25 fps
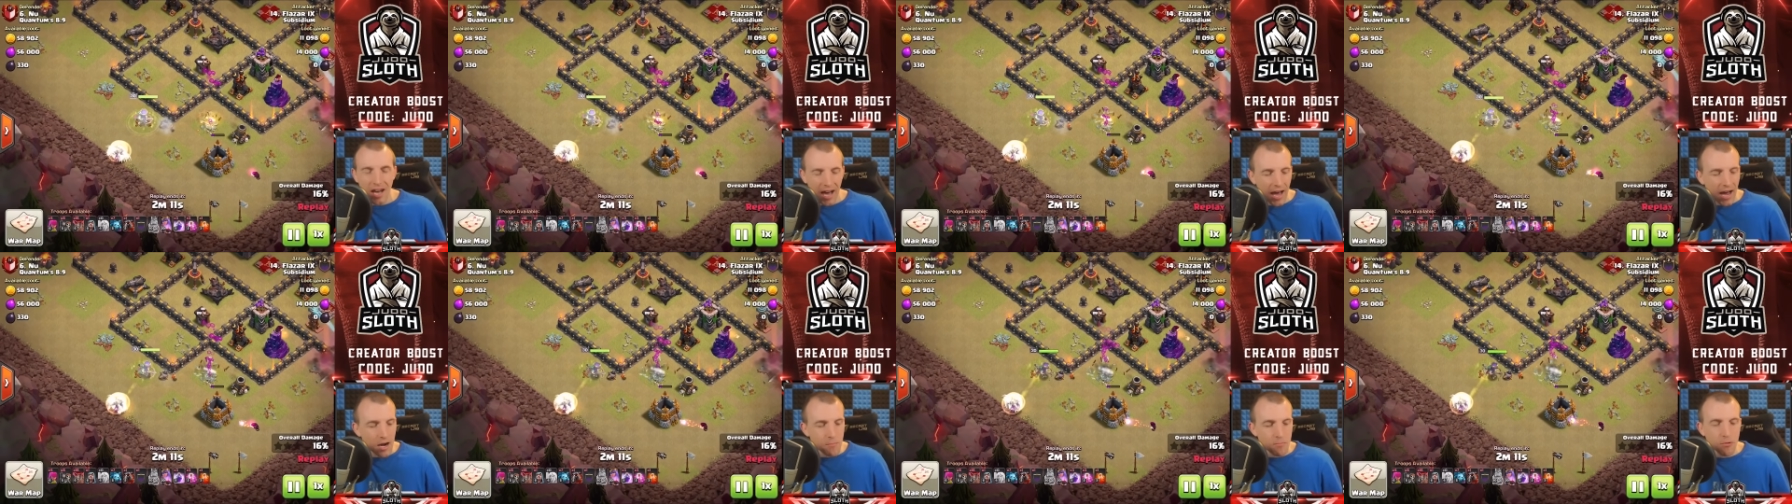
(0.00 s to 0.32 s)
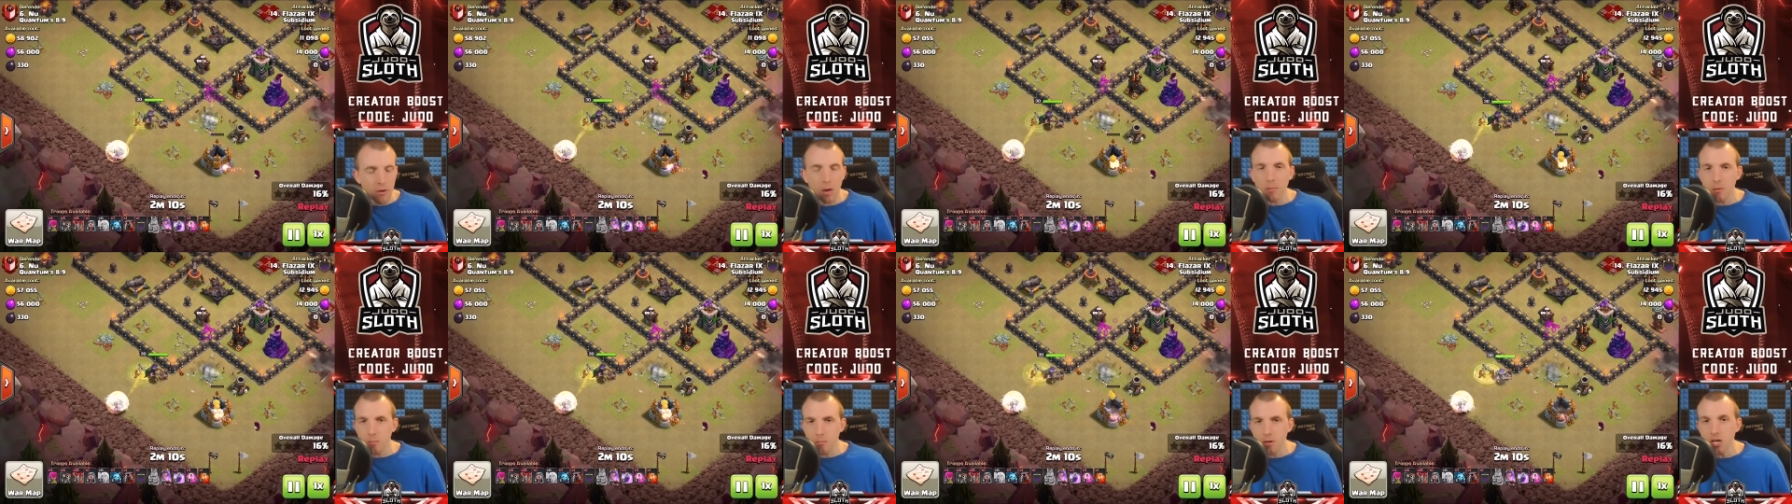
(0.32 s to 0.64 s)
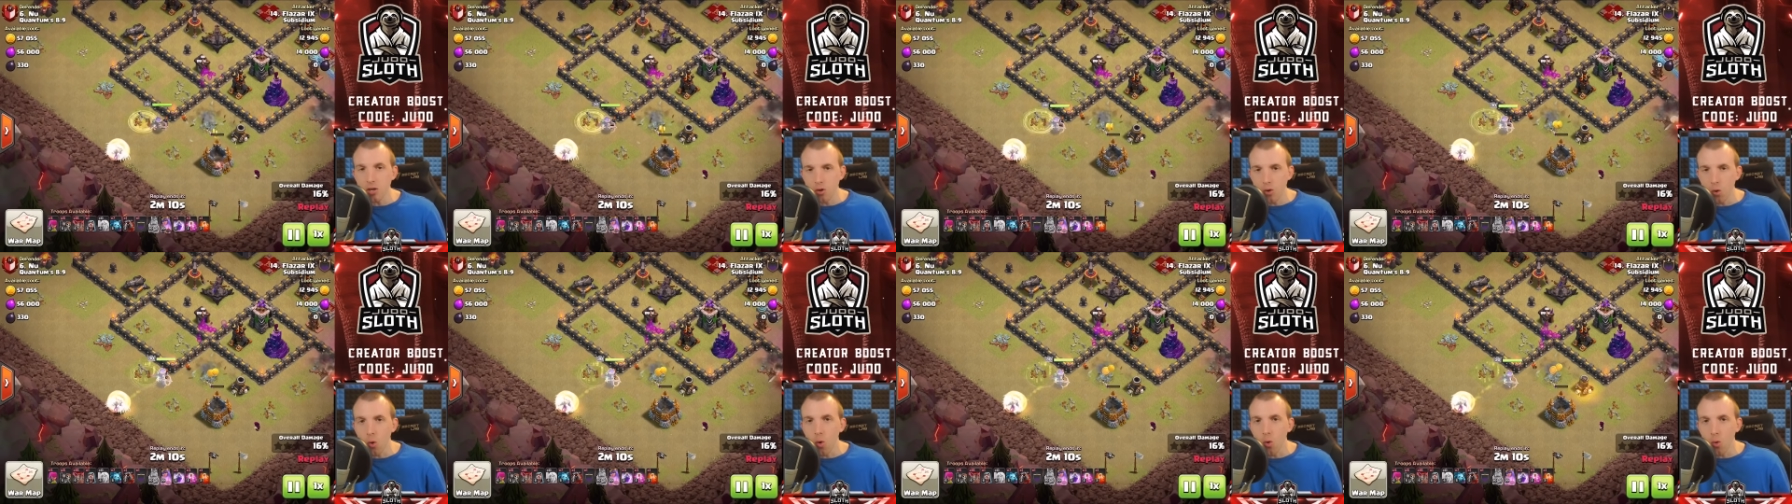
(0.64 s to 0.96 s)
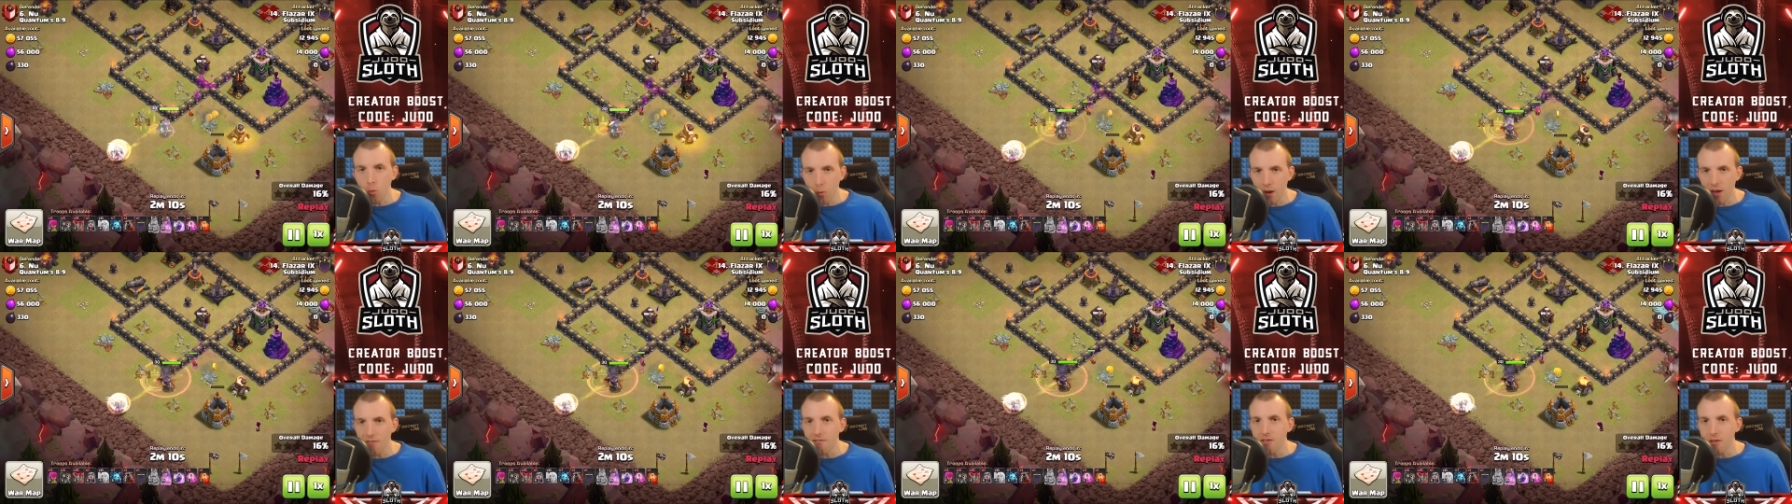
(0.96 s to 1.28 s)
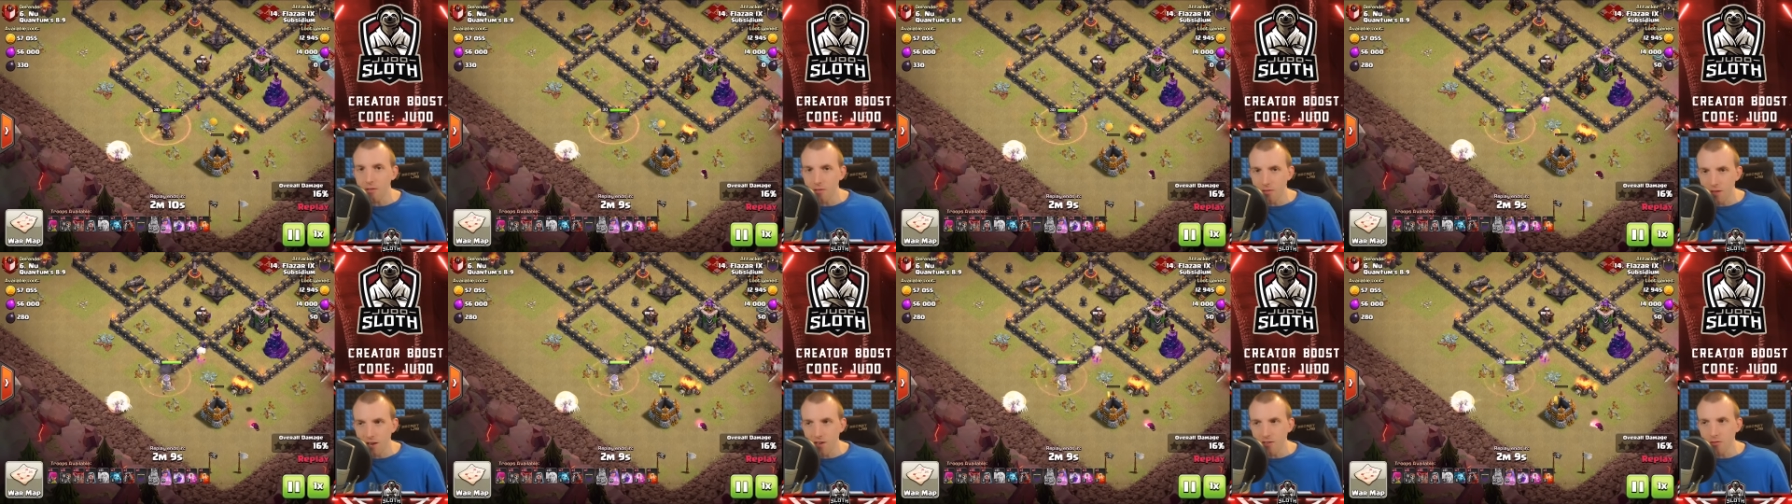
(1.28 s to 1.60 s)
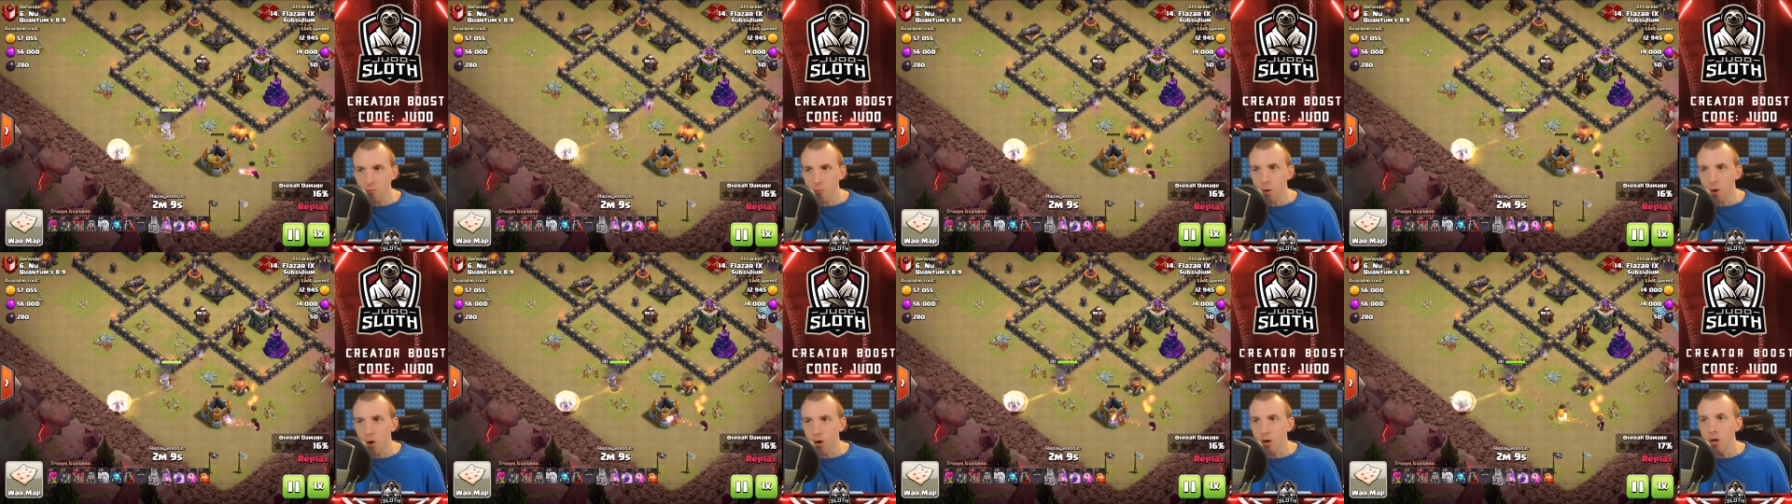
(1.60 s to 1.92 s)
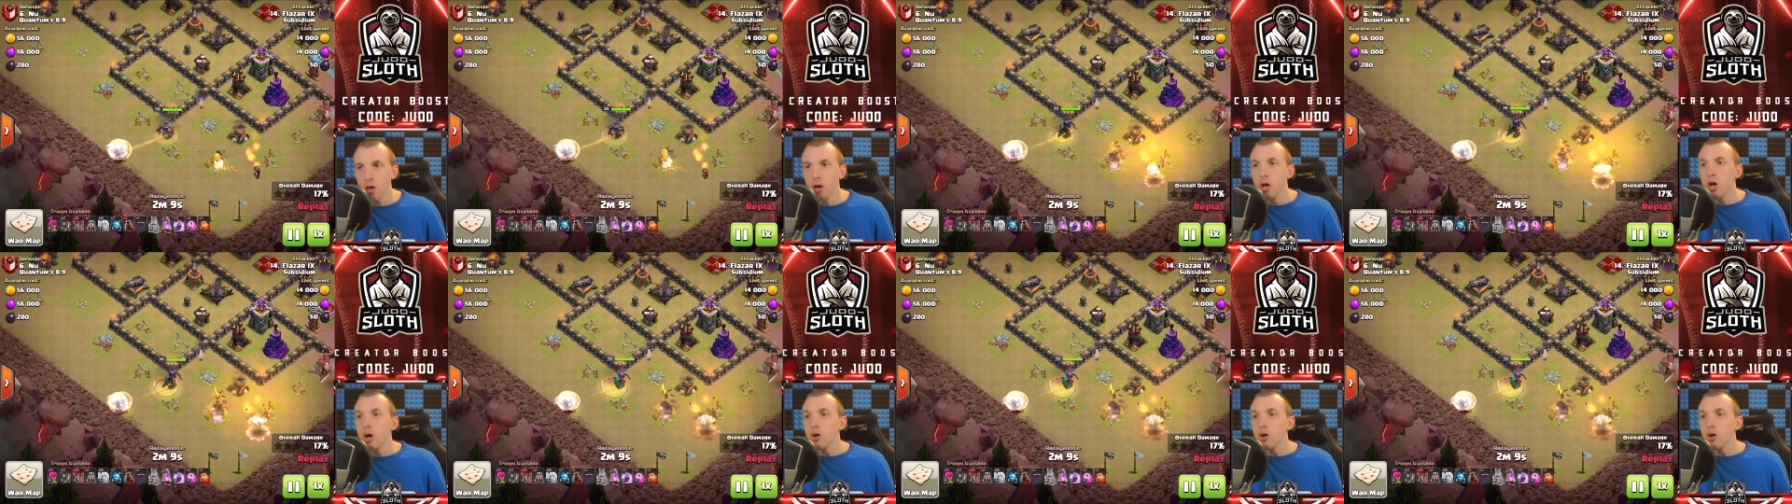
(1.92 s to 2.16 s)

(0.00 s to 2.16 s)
I'd probably go with this one.